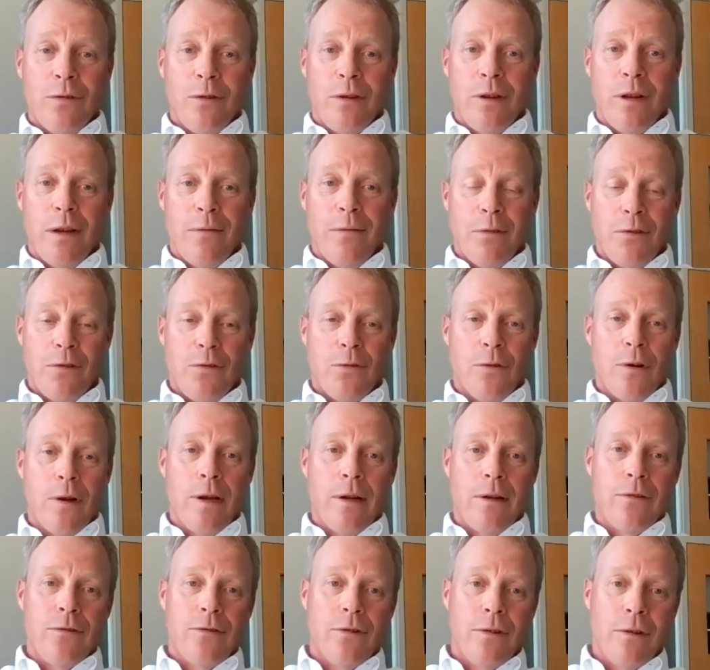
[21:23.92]
should have a
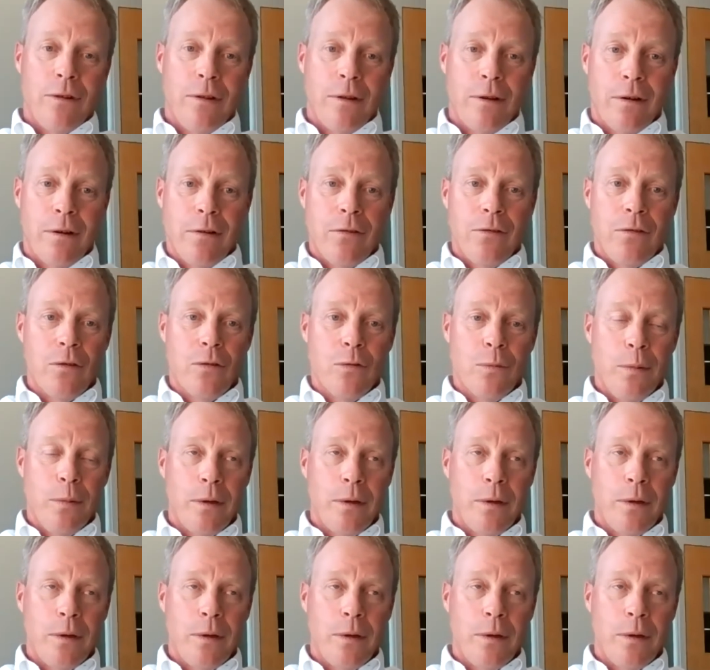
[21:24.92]
strategy there too,